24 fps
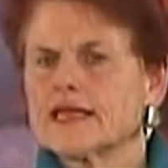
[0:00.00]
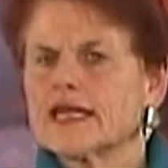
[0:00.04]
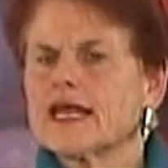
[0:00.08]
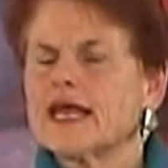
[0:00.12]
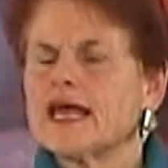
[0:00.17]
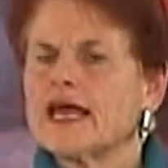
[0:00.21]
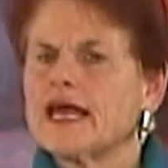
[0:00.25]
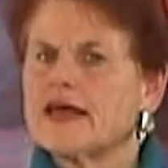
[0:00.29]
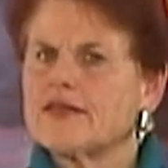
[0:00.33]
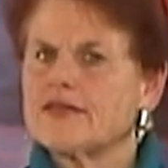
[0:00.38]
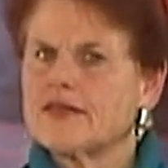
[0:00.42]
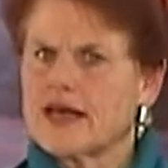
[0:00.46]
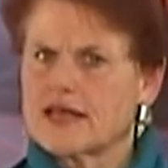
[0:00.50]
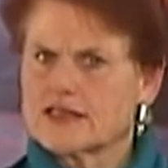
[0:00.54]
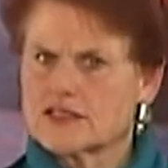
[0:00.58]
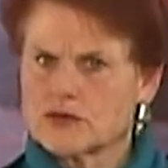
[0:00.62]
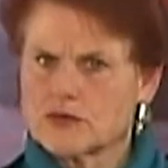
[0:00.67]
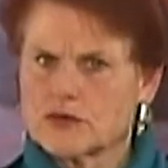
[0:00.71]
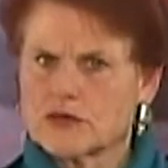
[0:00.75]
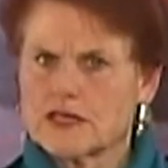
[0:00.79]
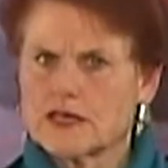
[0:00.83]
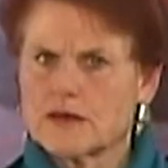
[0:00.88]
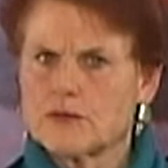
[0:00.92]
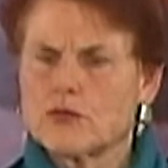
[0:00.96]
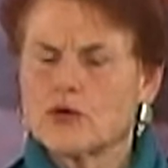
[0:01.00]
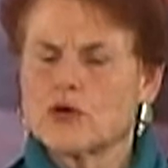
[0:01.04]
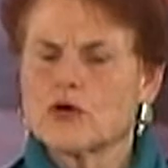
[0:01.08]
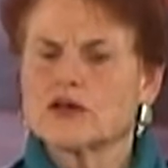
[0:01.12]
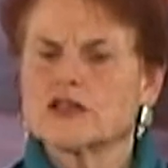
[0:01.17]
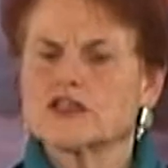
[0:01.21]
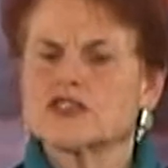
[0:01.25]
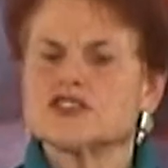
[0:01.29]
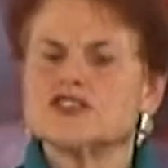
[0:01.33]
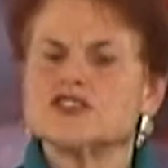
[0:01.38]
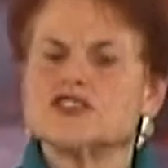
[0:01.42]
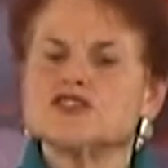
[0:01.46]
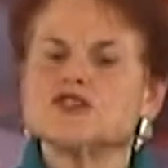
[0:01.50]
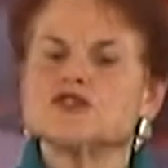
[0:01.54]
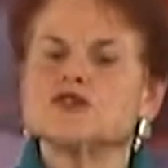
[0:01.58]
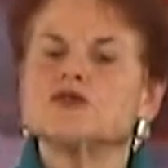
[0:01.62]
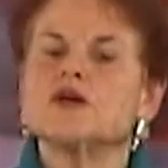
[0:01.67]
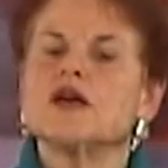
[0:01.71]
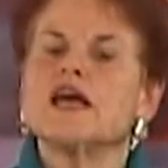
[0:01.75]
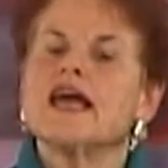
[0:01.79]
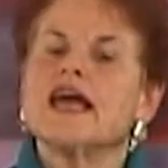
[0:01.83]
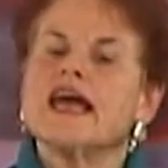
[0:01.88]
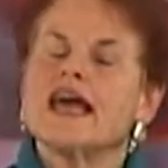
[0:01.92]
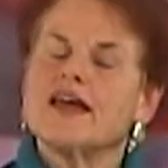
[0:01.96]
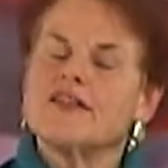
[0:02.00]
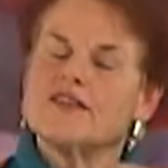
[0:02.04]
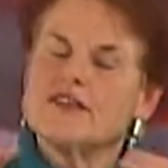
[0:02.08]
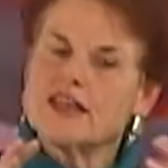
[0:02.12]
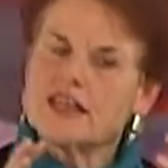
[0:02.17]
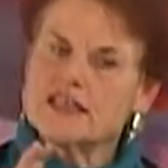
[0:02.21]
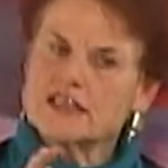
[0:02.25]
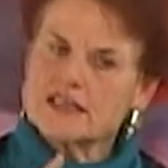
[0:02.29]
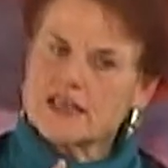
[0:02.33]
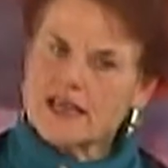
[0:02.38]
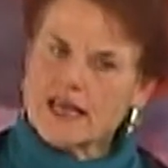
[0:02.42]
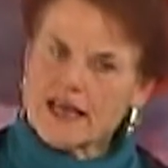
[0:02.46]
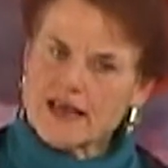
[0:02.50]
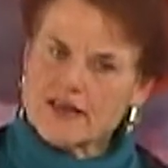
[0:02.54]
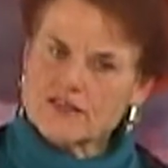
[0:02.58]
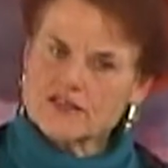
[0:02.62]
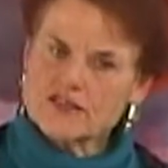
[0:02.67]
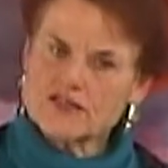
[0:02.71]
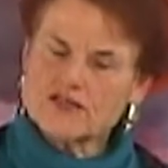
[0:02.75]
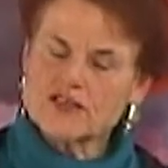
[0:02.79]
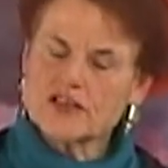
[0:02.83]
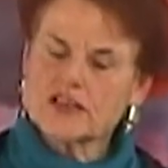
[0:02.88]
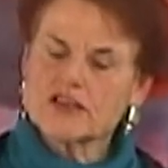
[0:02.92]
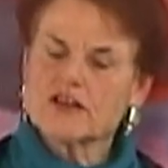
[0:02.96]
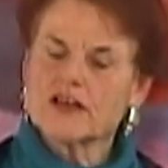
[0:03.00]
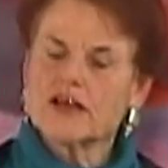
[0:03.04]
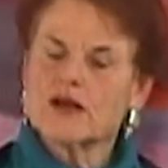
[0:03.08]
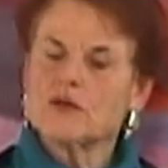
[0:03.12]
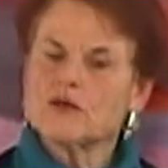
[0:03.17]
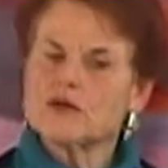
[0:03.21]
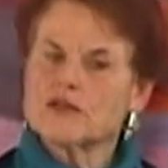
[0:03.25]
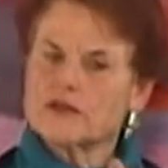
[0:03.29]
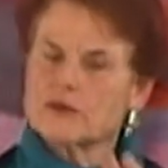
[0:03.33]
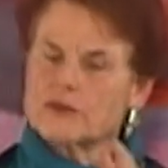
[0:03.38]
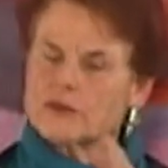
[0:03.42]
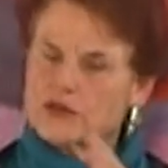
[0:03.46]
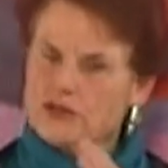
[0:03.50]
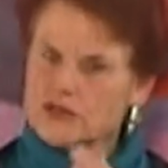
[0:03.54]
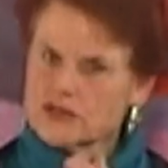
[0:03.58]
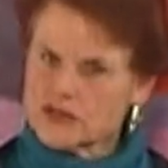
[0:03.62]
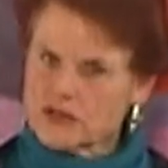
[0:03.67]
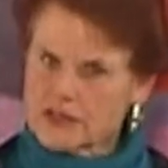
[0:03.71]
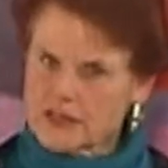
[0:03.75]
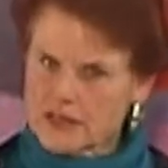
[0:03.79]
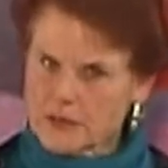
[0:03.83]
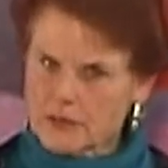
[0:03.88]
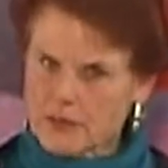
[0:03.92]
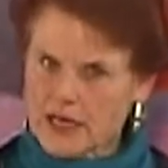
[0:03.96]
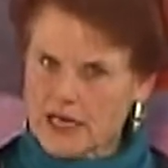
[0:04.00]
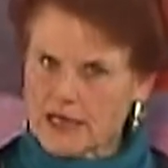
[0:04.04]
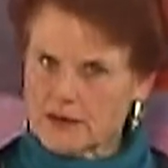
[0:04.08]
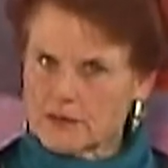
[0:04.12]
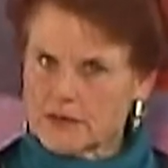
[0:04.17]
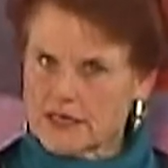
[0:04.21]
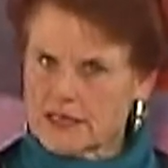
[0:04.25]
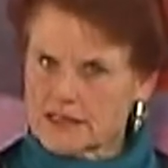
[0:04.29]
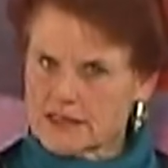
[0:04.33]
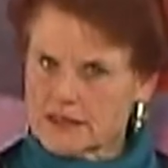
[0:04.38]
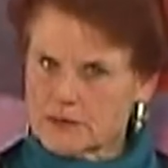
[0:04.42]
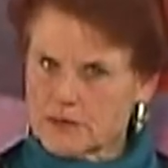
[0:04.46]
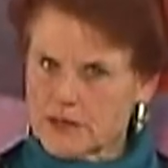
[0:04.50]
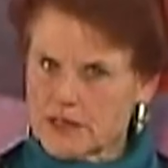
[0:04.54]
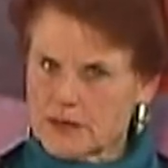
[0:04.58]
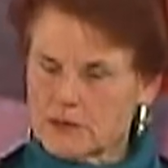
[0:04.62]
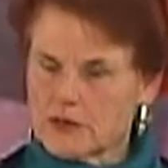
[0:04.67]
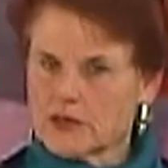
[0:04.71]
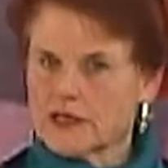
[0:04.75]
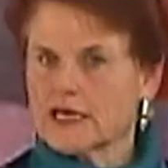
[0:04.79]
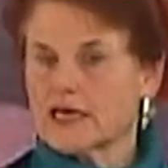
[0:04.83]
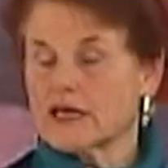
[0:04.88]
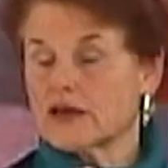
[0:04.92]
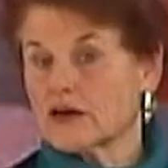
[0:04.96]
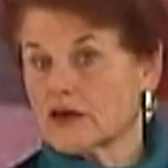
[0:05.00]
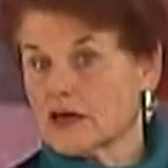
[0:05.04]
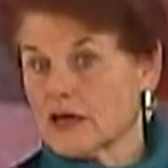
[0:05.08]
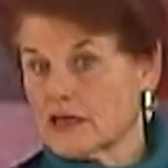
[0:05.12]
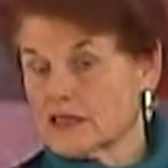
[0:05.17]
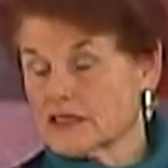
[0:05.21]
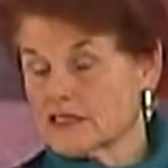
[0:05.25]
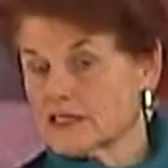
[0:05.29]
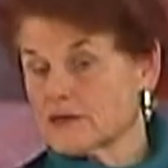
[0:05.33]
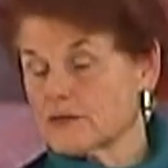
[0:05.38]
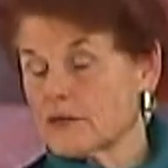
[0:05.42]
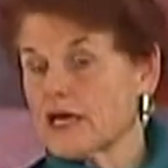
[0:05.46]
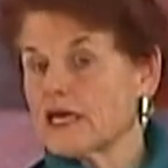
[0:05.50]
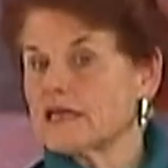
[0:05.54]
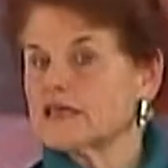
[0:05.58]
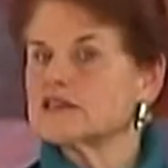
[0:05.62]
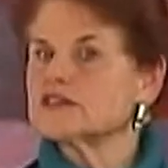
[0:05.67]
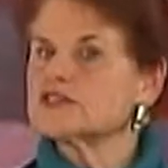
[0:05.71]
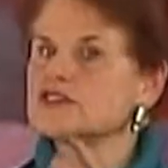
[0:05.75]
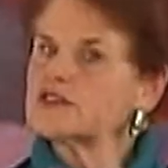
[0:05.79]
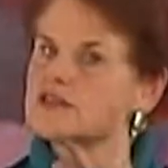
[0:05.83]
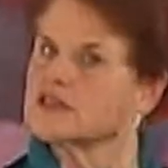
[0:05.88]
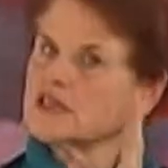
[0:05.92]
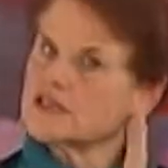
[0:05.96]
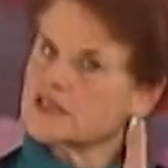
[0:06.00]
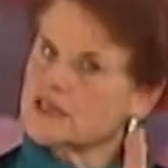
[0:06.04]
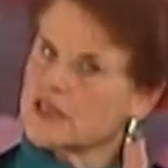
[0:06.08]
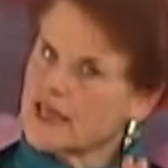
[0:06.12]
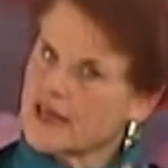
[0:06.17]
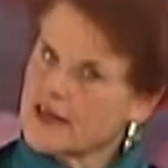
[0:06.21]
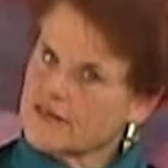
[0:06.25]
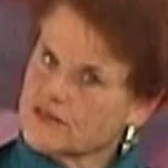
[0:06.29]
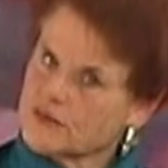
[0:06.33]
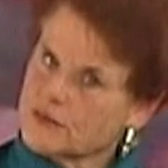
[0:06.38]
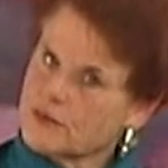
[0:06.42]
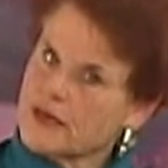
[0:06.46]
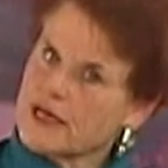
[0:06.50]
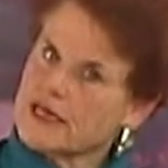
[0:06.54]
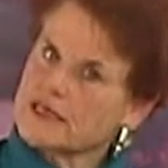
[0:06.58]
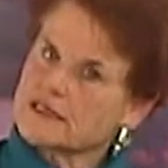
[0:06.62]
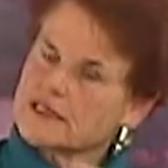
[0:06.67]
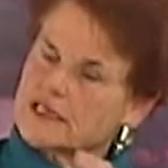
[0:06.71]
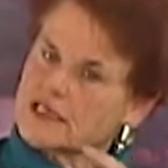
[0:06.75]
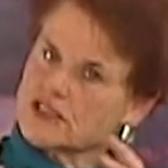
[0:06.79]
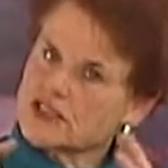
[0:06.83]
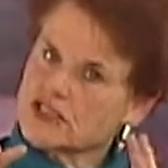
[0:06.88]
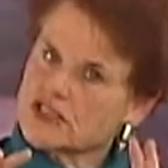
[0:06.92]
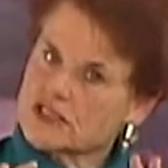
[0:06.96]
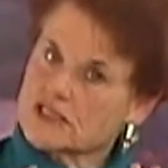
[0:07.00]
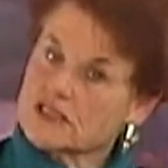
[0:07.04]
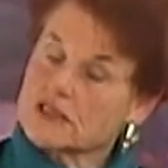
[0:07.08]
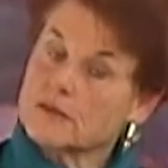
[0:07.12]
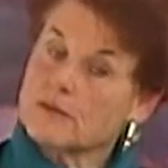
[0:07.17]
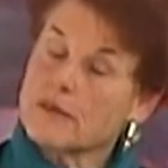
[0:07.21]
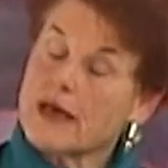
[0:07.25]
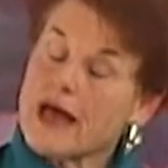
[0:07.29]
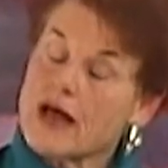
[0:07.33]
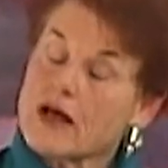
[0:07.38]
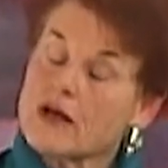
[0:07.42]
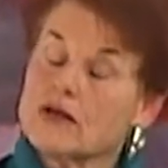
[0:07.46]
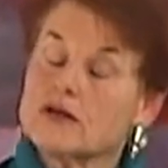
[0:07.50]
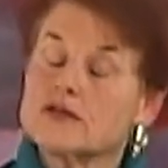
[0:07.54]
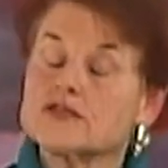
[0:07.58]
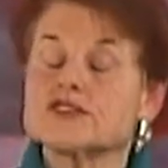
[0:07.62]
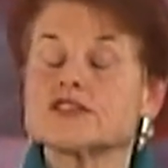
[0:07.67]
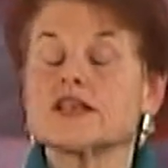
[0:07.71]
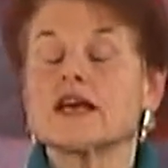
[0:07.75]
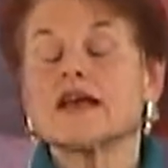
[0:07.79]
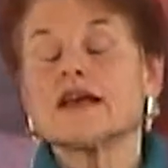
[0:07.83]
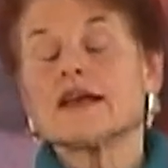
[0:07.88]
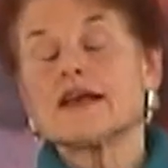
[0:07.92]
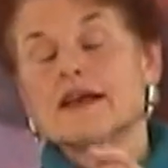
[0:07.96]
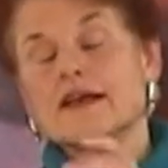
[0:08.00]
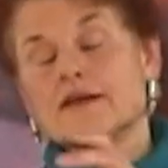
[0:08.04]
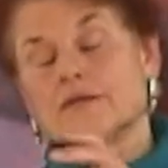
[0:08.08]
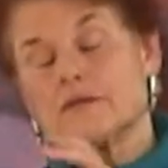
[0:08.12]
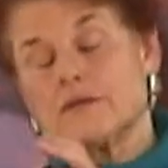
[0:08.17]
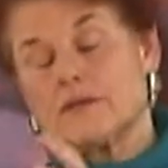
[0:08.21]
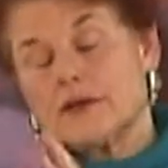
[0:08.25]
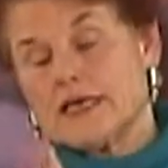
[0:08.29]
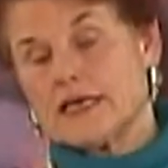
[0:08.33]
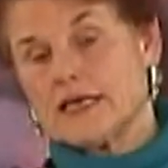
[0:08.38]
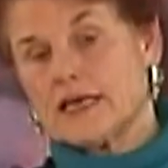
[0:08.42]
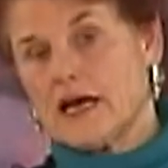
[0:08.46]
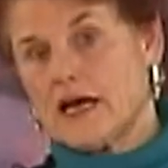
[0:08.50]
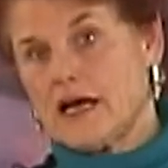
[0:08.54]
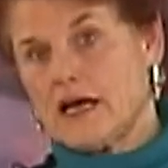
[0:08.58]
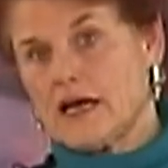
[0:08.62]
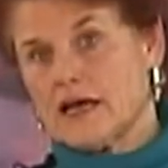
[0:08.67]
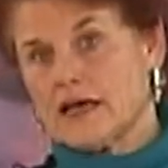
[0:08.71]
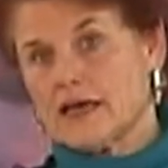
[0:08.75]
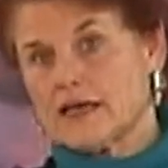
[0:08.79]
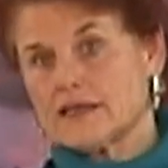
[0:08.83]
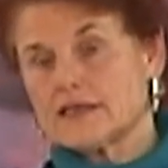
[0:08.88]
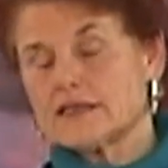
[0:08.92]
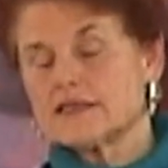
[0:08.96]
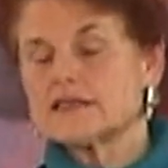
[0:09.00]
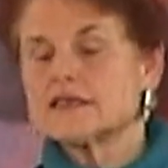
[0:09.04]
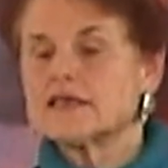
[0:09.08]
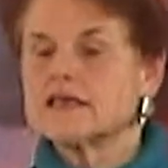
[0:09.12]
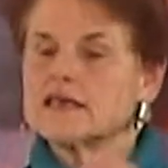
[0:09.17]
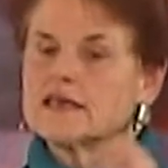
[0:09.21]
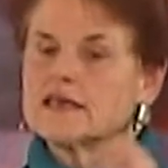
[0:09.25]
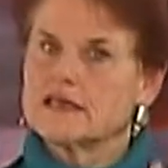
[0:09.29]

And that's really important to do. And then you have to figure out well, the, usually the pain meds that people get are constipating, so then you have to pay attention to the bowels because